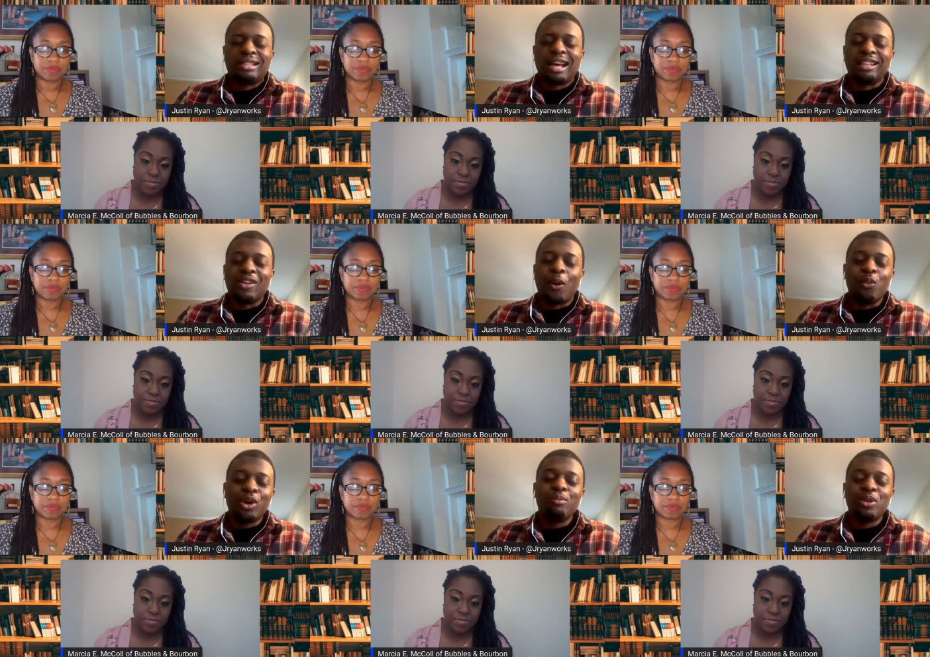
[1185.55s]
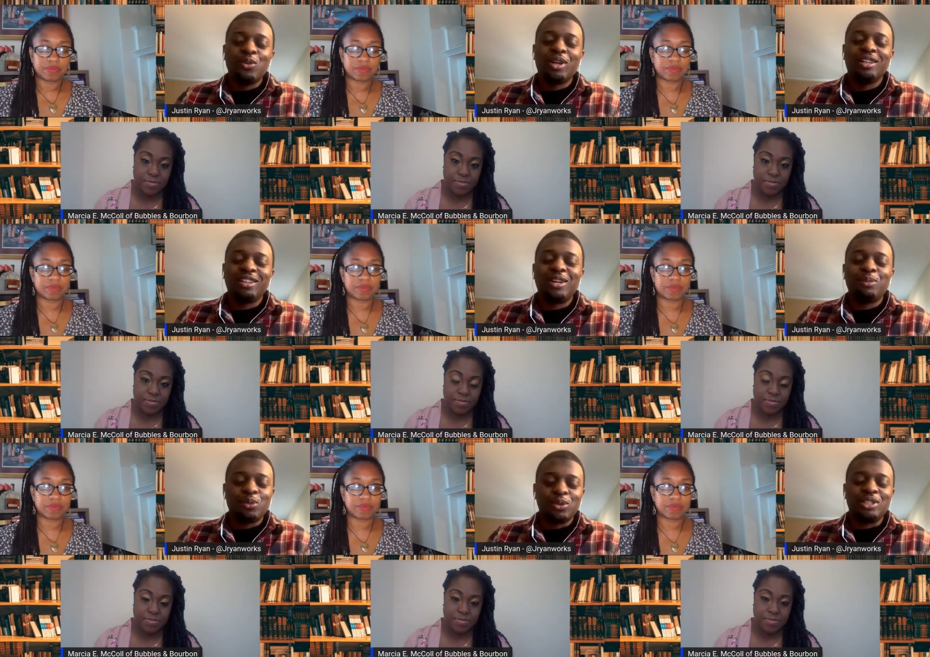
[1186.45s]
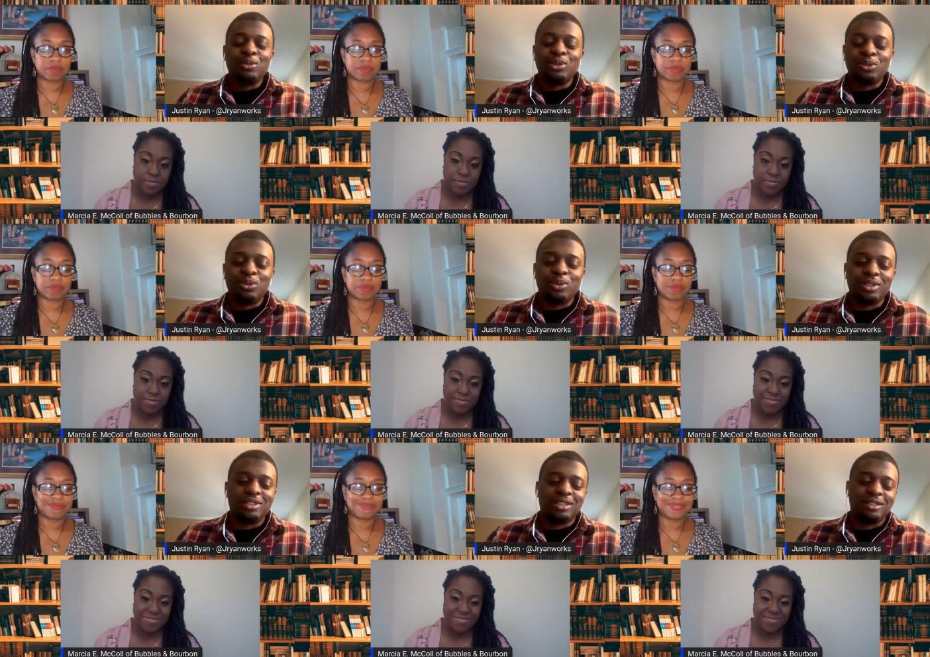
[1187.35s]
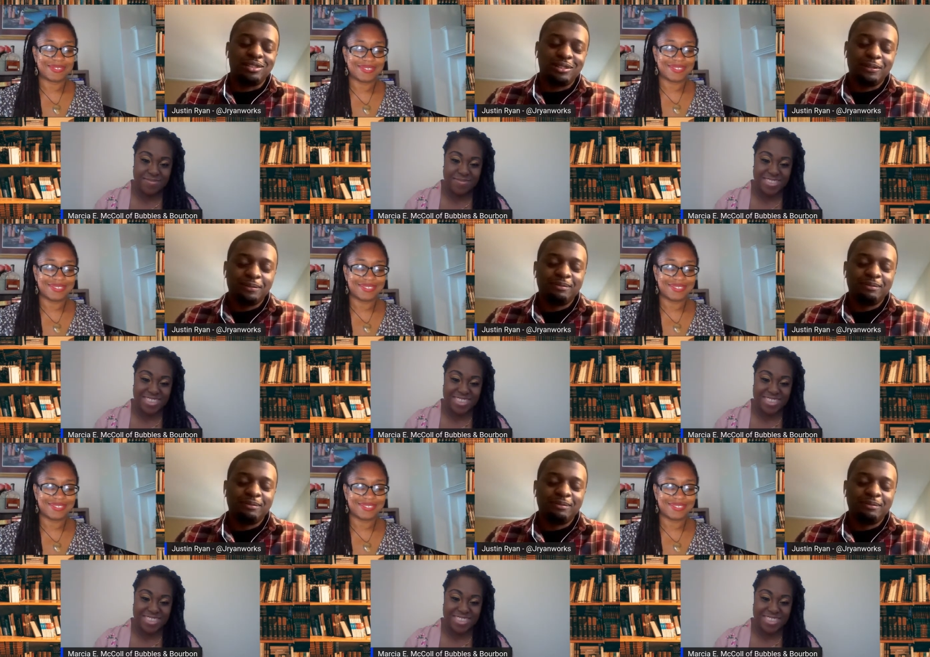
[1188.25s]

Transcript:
Speaker 1: I, I want to be one and done, but we'll see what 220 says.